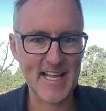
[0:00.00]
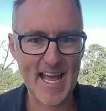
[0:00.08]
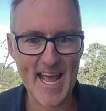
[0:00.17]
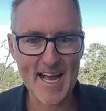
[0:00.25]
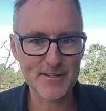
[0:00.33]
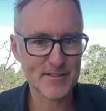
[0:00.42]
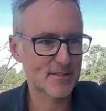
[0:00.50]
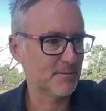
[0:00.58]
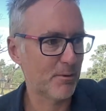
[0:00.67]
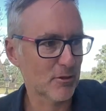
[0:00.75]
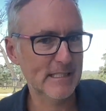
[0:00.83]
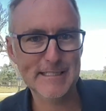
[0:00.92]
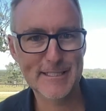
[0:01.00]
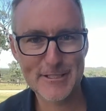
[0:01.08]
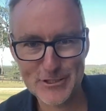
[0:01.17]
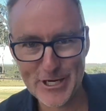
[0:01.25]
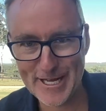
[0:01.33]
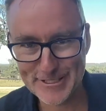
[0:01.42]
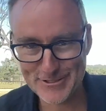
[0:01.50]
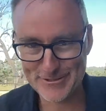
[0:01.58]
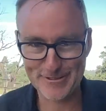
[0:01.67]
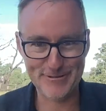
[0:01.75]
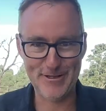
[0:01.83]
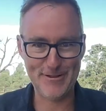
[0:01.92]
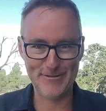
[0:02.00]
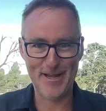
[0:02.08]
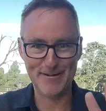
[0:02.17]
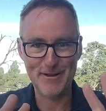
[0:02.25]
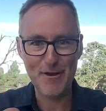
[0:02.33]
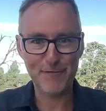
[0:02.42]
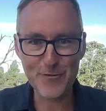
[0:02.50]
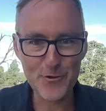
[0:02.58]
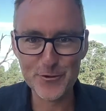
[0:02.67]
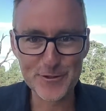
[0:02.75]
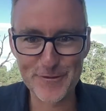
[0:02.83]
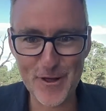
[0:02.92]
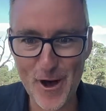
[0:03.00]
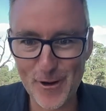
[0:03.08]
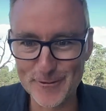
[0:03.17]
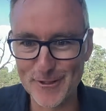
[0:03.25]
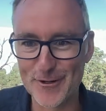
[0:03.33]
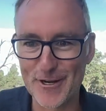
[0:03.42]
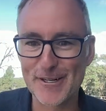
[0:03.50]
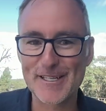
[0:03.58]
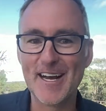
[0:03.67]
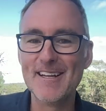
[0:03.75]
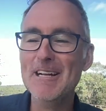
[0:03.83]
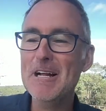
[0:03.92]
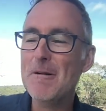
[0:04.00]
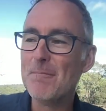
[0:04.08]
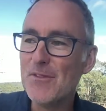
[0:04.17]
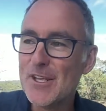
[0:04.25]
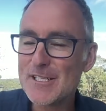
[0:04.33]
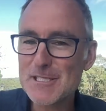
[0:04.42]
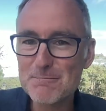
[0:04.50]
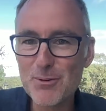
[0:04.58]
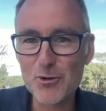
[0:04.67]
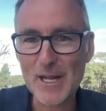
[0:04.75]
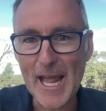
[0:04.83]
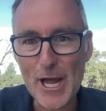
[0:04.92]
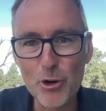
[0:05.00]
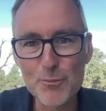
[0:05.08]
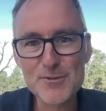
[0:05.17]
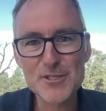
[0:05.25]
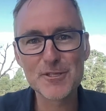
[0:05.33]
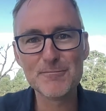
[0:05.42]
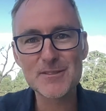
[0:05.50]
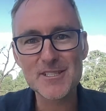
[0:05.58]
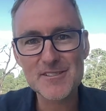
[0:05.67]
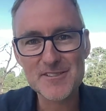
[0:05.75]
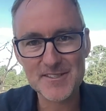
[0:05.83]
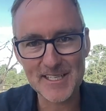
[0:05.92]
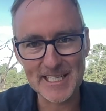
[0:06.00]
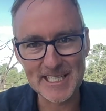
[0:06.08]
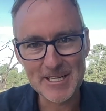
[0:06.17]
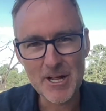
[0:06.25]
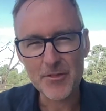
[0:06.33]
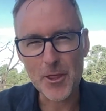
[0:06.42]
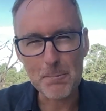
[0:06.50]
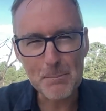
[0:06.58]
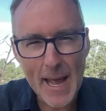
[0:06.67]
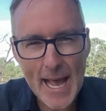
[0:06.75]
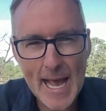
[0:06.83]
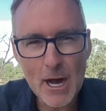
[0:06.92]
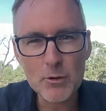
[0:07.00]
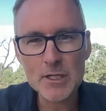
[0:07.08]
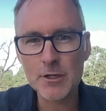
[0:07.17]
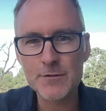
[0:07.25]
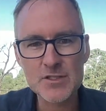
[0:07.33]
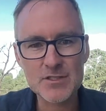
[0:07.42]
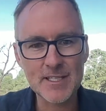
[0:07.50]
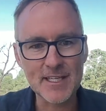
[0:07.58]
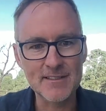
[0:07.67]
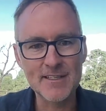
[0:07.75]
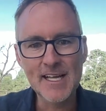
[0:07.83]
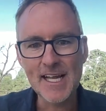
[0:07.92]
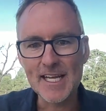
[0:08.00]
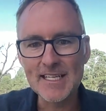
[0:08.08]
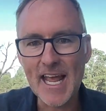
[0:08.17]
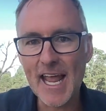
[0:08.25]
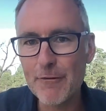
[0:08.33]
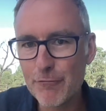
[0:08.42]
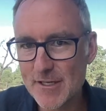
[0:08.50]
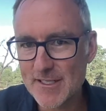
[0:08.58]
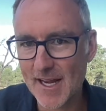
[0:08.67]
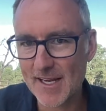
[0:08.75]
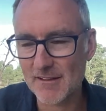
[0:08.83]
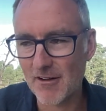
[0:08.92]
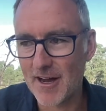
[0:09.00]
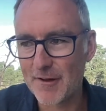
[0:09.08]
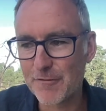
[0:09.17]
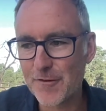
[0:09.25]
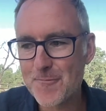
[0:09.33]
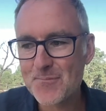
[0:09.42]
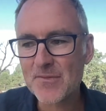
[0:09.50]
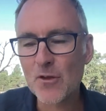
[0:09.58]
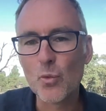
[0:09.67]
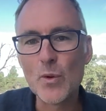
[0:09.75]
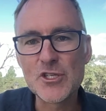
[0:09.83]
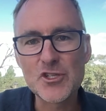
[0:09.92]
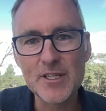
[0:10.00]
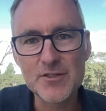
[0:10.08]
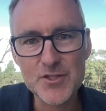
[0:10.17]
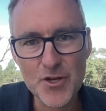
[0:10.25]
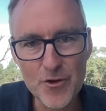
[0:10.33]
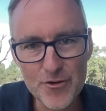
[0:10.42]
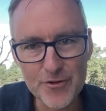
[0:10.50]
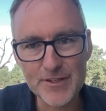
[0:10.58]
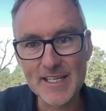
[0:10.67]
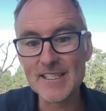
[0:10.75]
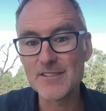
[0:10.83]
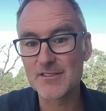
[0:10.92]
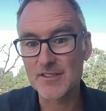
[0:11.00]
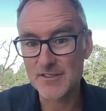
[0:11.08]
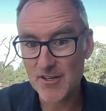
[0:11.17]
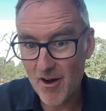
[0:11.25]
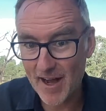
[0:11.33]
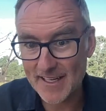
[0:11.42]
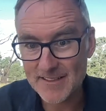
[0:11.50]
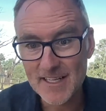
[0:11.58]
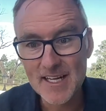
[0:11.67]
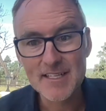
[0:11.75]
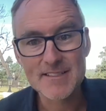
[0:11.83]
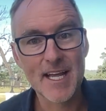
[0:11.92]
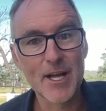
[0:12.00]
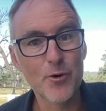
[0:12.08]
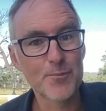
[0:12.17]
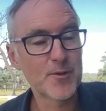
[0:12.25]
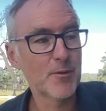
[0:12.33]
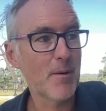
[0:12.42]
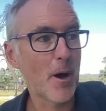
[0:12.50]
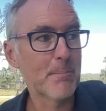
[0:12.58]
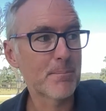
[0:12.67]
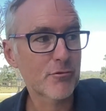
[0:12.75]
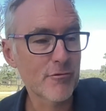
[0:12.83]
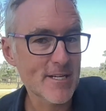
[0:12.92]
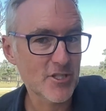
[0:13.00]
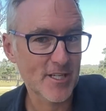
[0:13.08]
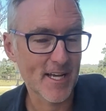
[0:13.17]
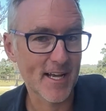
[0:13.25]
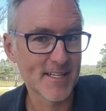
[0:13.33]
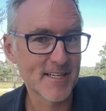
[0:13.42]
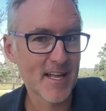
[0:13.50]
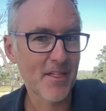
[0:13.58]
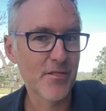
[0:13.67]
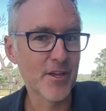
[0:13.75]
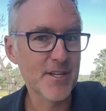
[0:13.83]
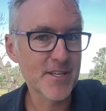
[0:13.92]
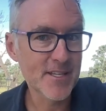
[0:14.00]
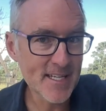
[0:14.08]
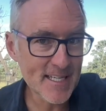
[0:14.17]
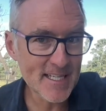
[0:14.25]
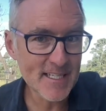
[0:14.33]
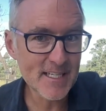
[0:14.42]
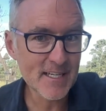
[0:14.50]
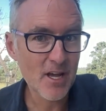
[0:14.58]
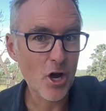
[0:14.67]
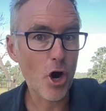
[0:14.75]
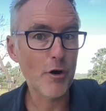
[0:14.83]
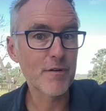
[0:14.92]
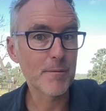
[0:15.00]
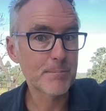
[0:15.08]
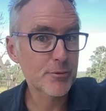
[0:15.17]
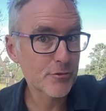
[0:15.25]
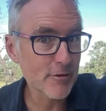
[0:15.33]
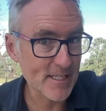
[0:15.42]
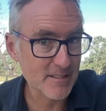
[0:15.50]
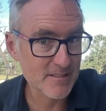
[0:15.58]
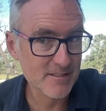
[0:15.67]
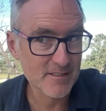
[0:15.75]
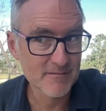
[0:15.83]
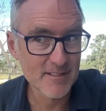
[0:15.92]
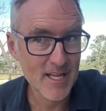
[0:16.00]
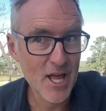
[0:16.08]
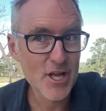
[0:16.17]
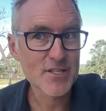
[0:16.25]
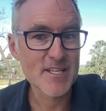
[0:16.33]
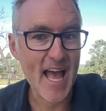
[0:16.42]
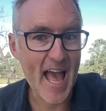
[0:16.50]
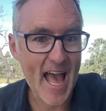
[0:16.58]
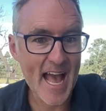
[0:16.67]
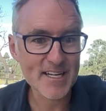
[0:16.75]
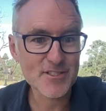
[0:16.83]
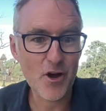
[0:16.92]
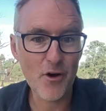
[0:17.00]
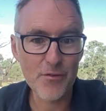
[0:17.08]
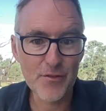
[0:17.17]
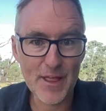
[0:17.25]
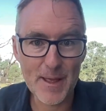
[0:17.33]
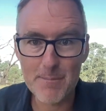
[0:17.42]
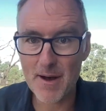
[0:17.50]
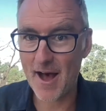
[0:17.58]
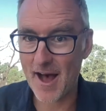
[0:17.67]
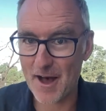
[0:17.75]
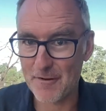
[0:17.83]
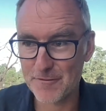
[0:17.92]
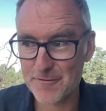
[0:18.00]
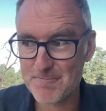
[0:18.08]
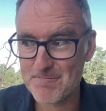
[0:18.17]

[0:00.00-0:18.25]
their house to bodily discharges and food and the whole lot, okay? This book helps them to see the power of sin in everyday life. which in turn is designed to help them appreciate the need of a priest to act on their behalf.